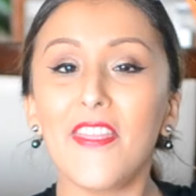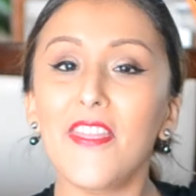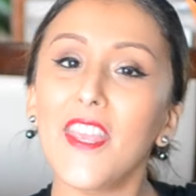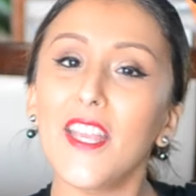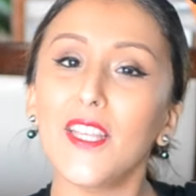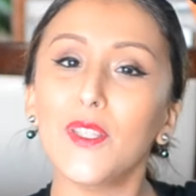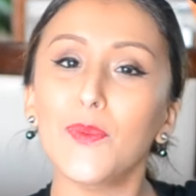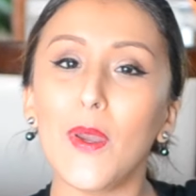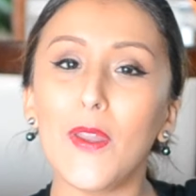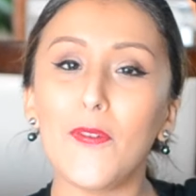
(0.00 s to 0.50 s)
And
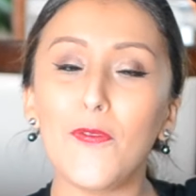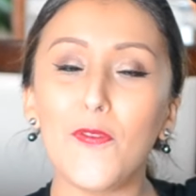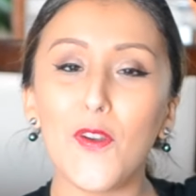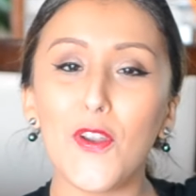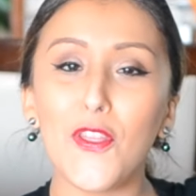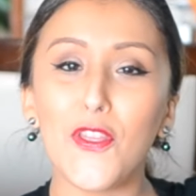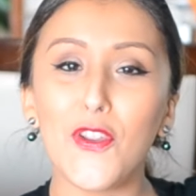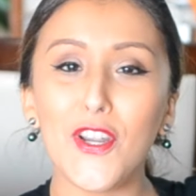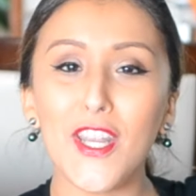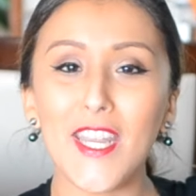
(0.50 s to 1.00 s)
these went
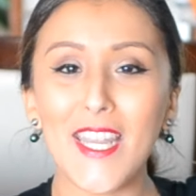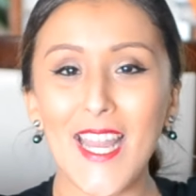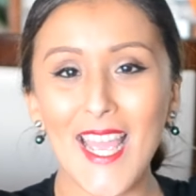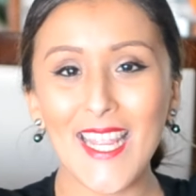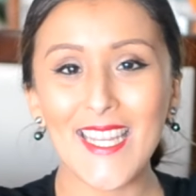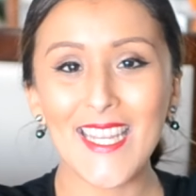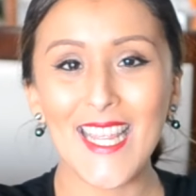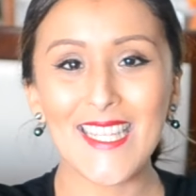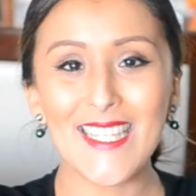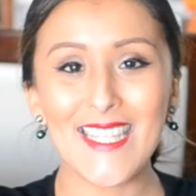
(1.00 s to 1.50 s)
for
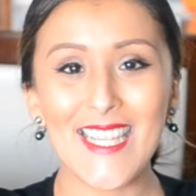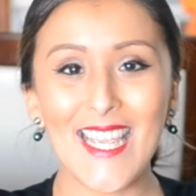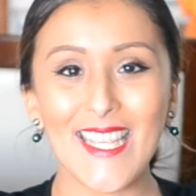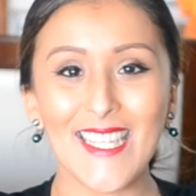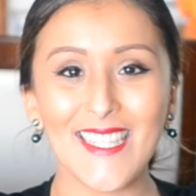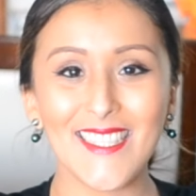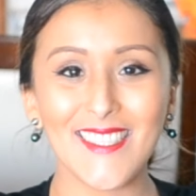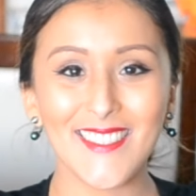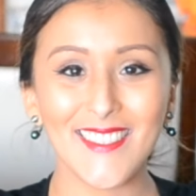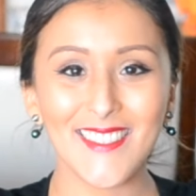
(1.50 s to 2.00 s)

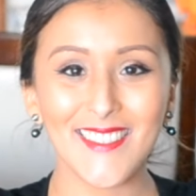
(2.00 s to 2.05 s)
$39.98.